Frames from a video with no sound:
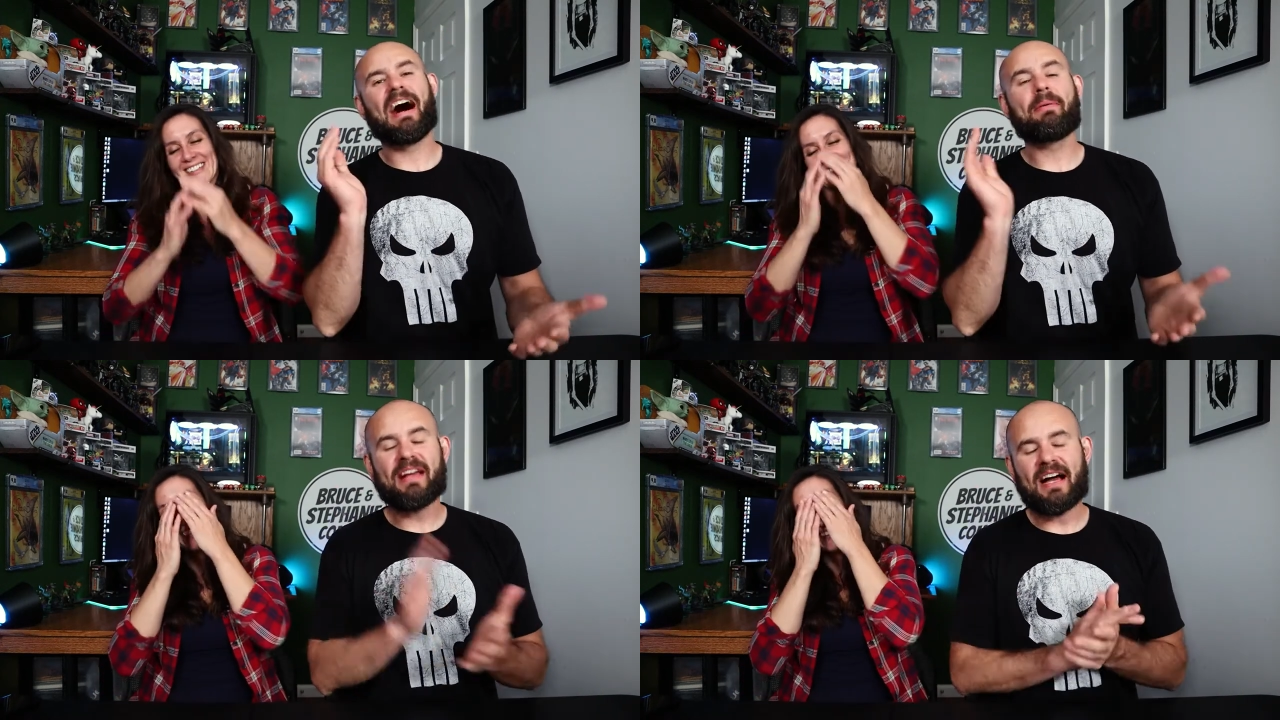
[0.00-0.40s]

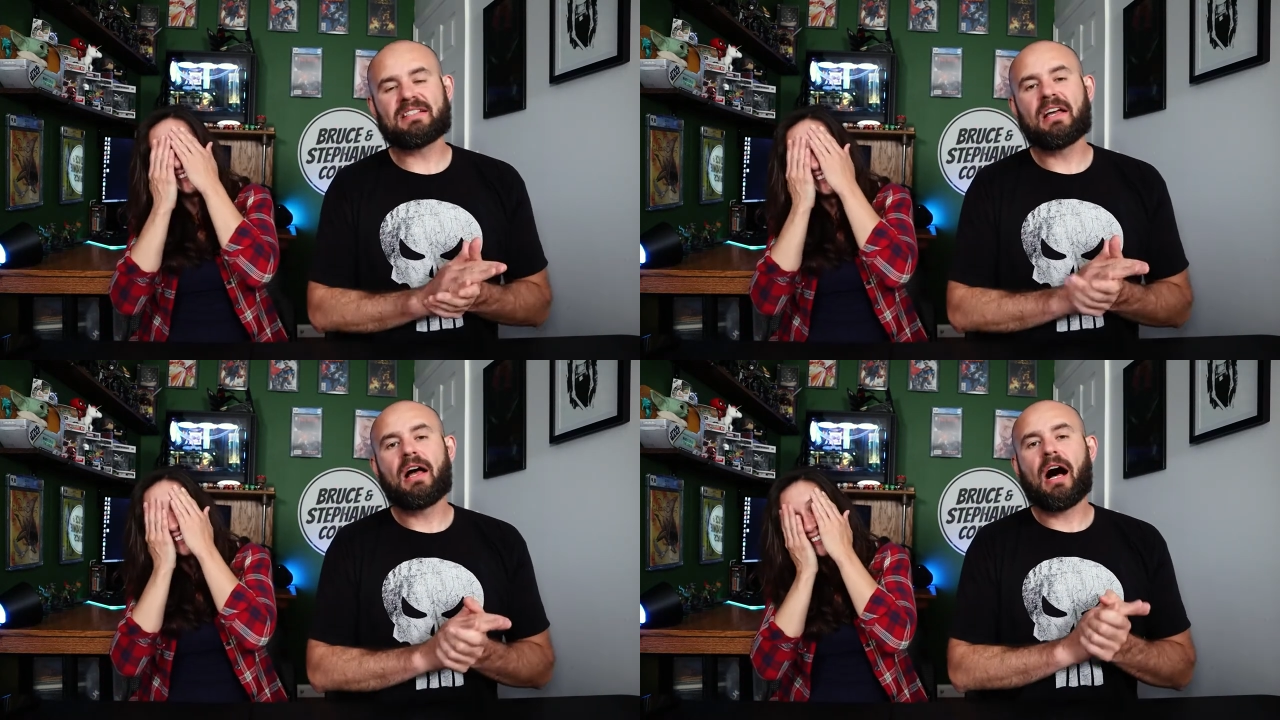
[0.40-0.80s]
Speaker 1: and
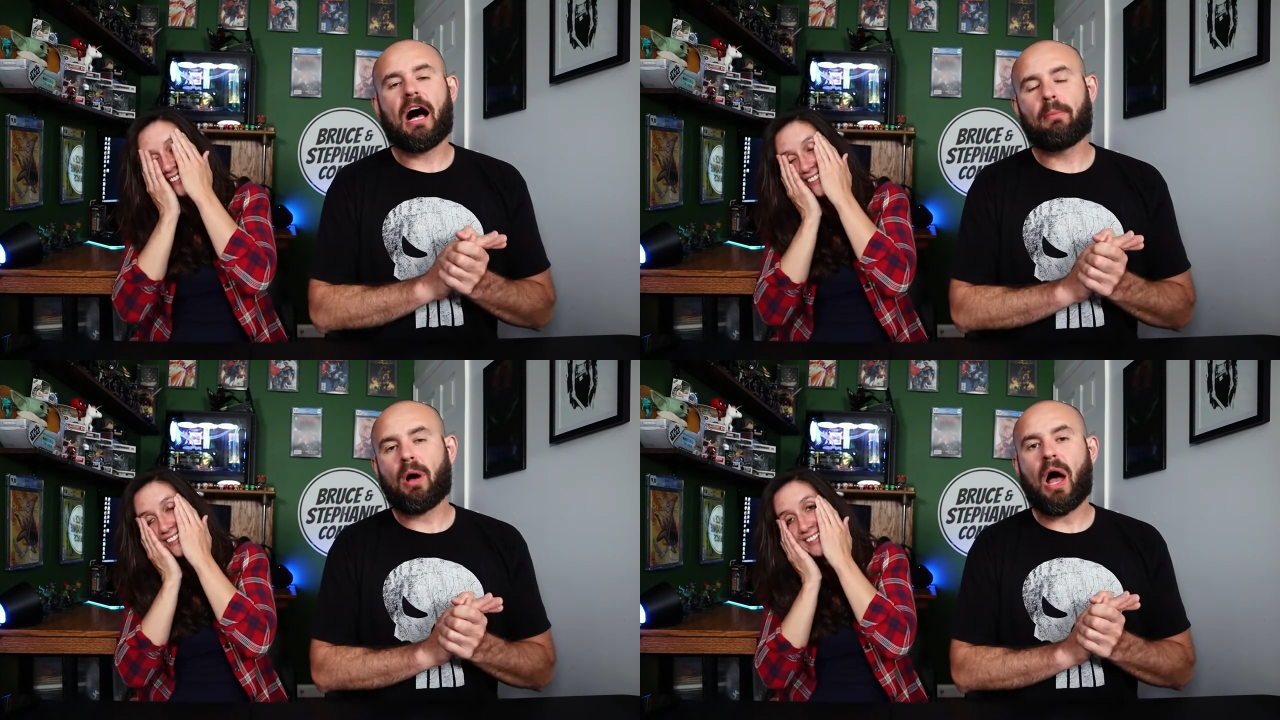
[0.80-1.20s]
guys,
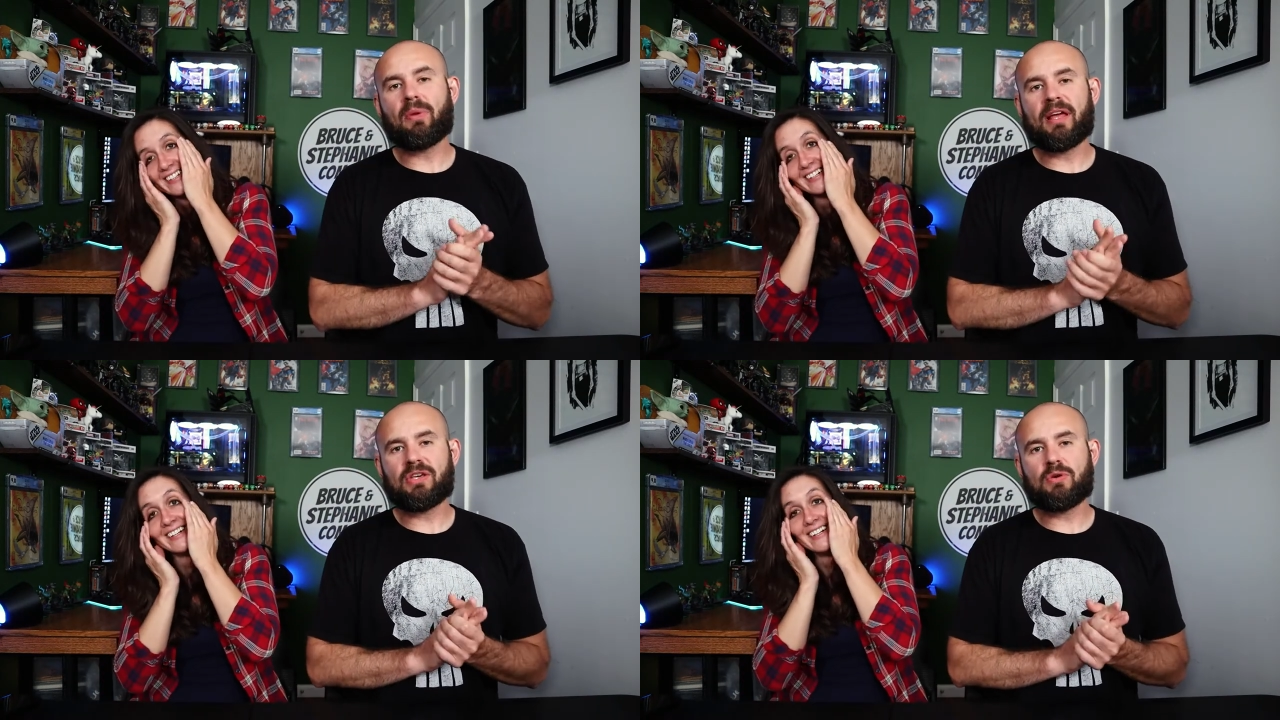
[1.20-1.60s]
um,
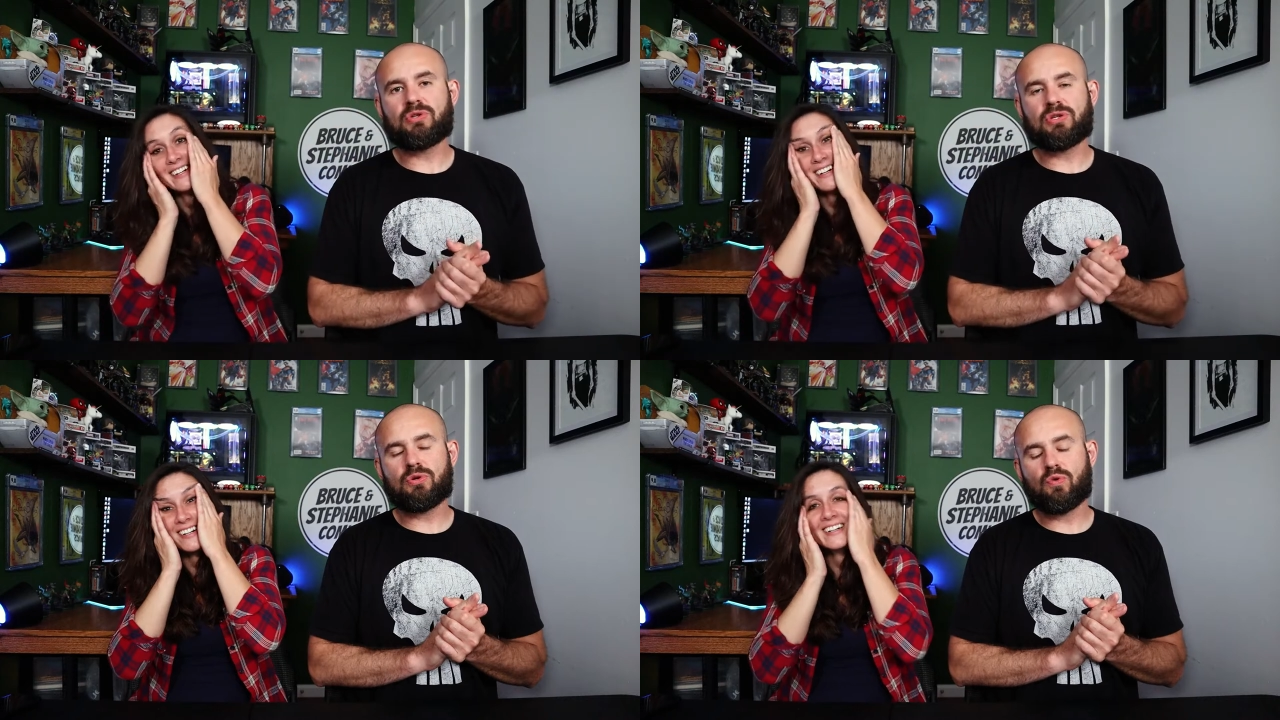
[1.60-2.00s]
I would
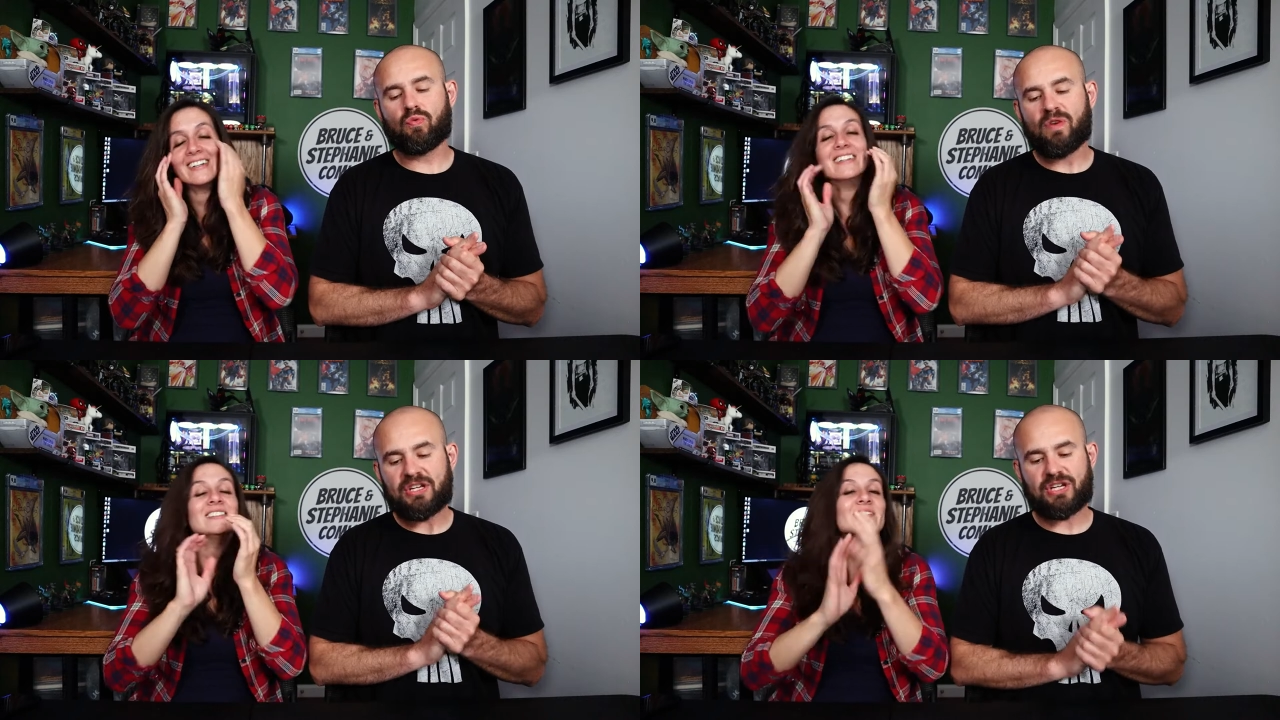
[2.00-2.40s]
like you
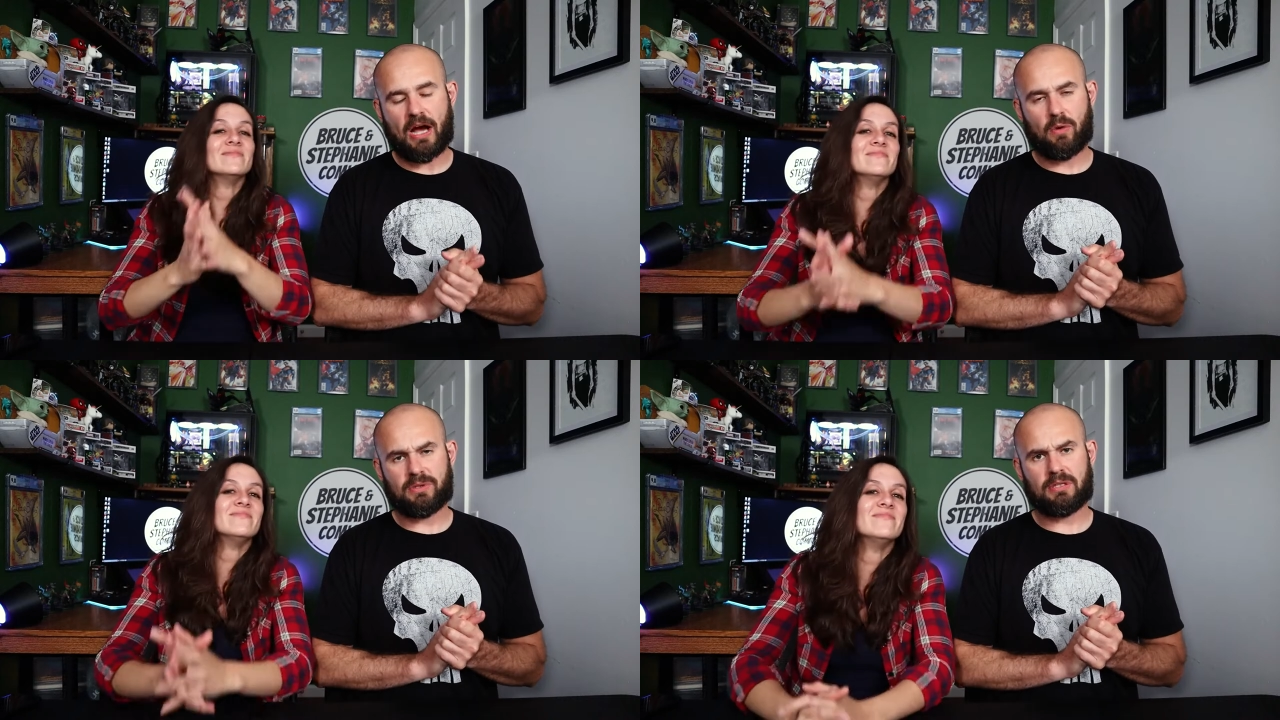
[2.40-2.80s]
to
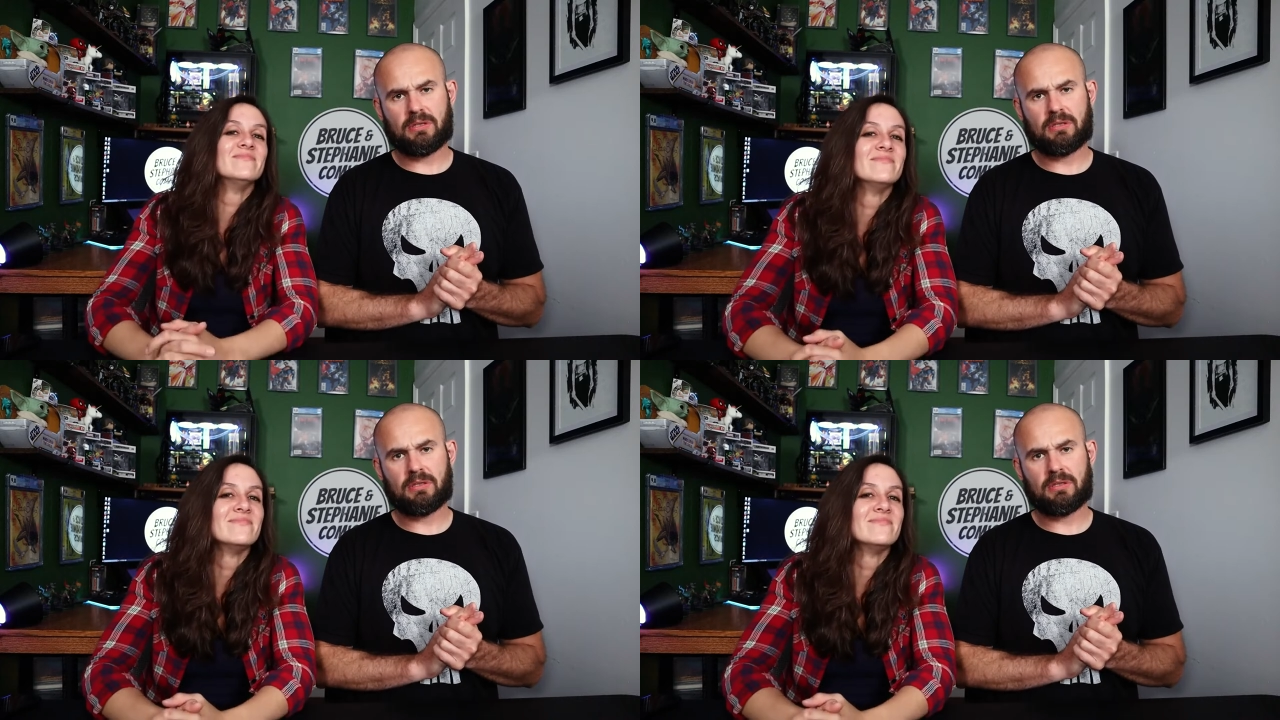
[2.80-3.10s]
reach out,